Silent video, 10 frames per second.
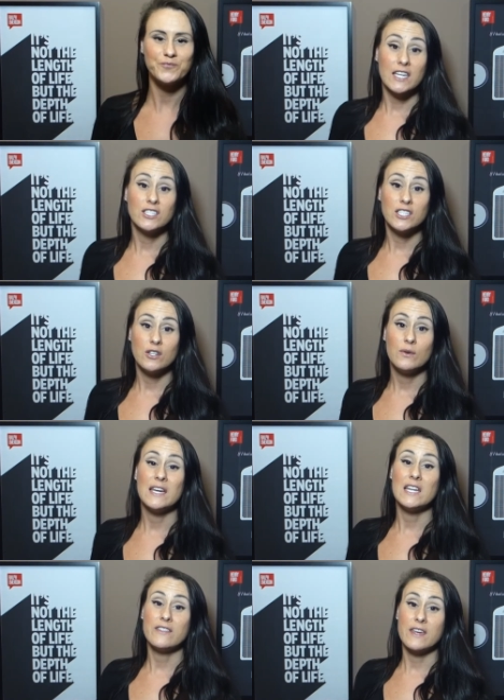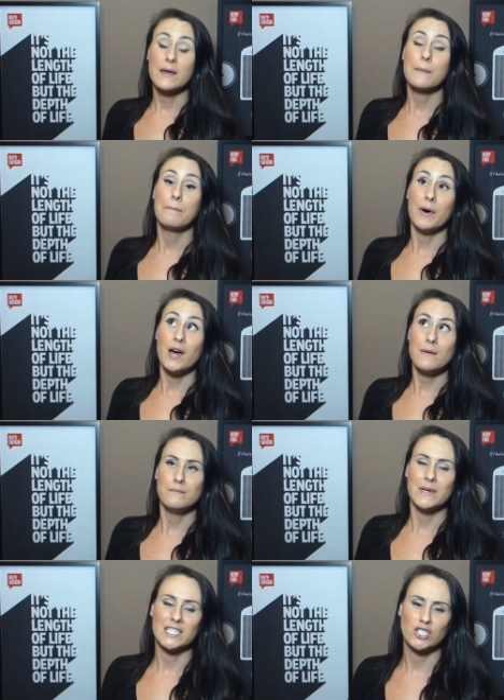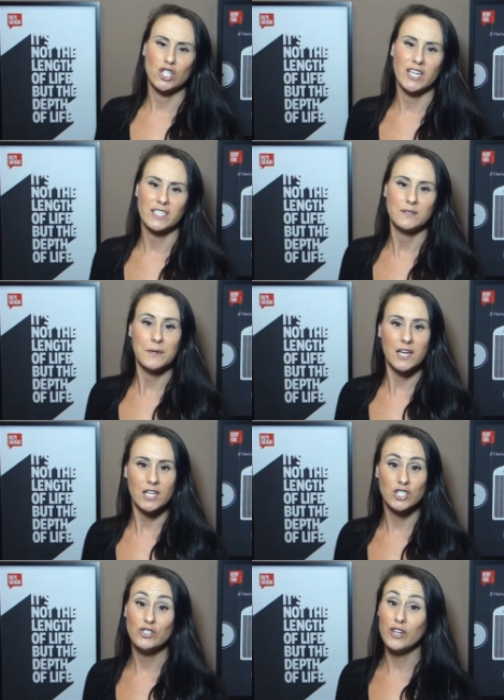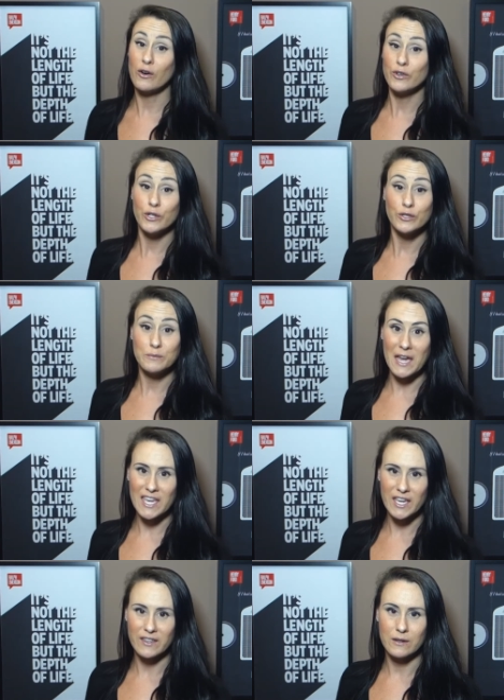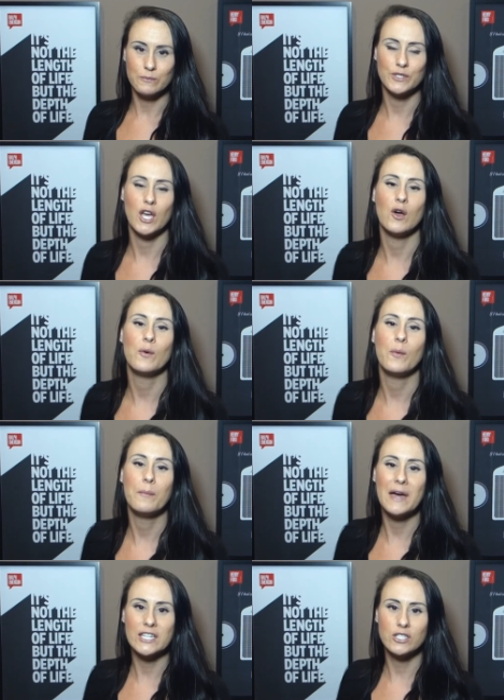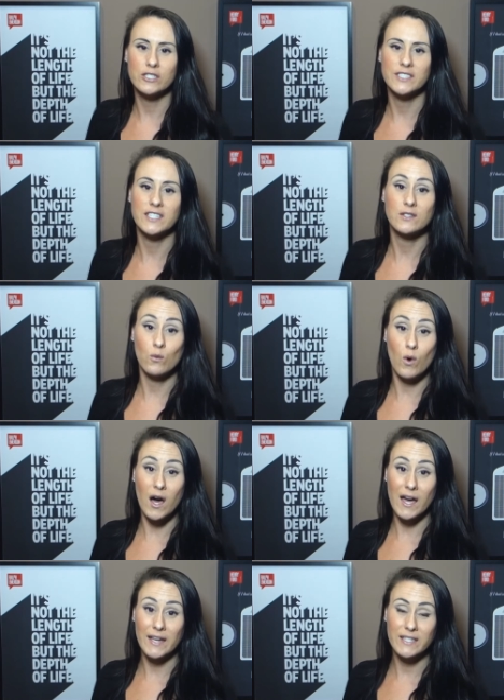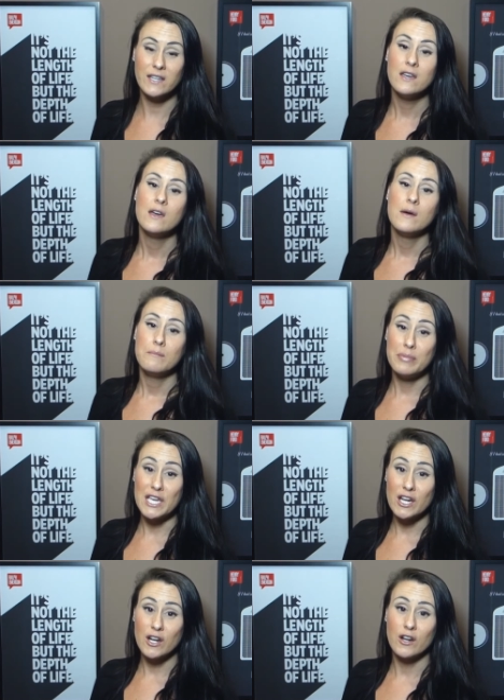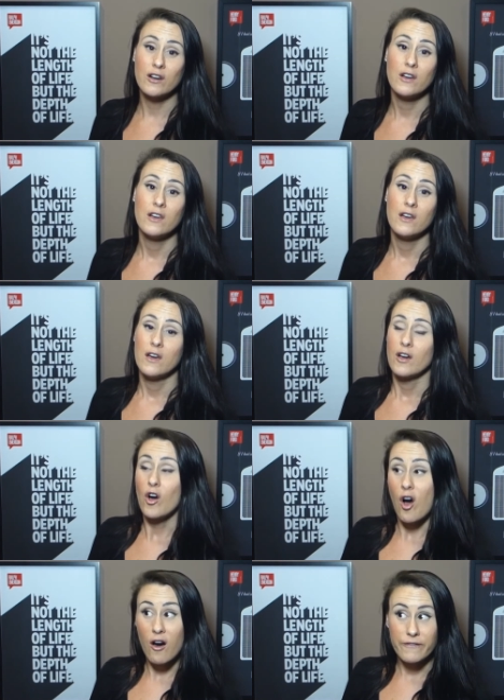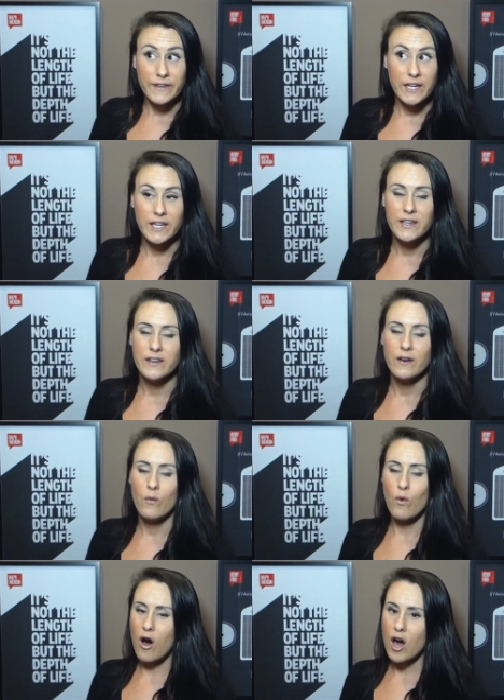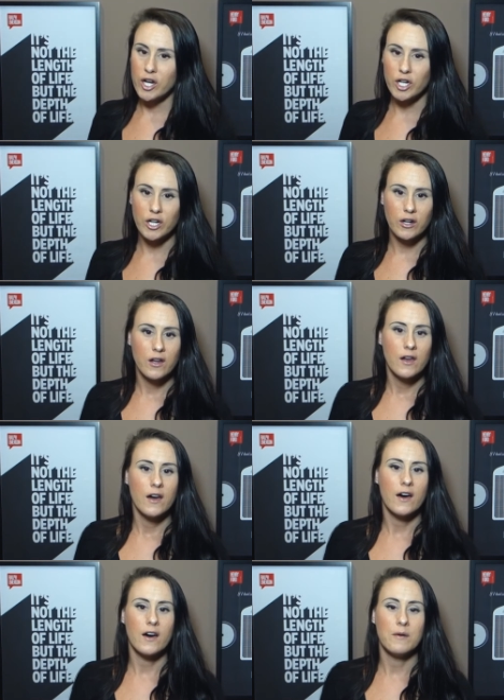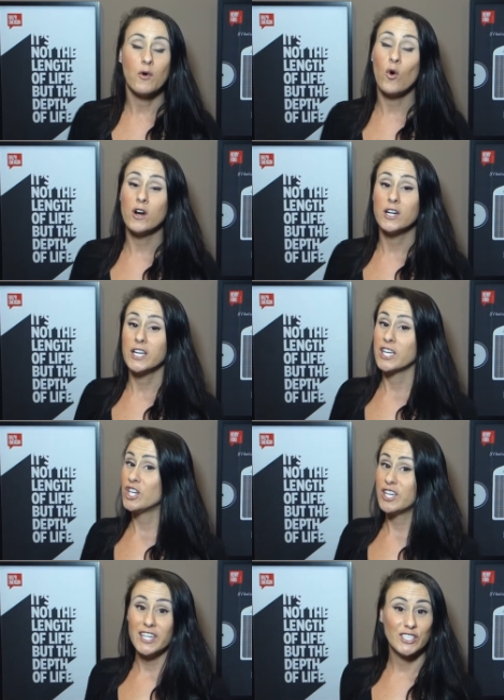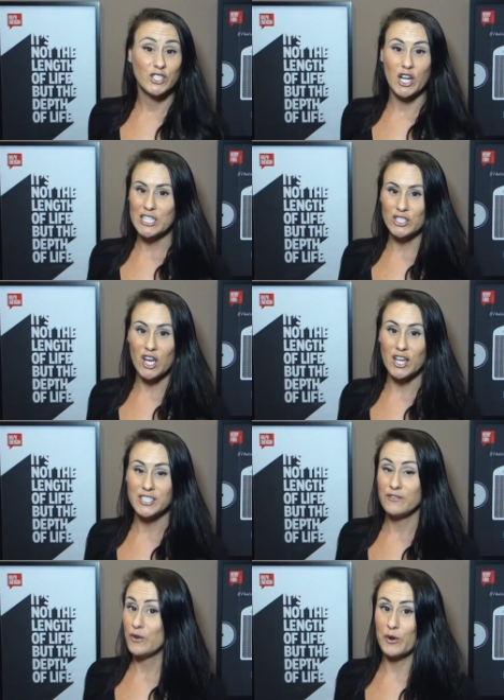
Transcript: Into anything but mixed drinks because you don't know who's making them. So make sure and stick to wine, beer, coffee, water, um, or you can get straight shots if you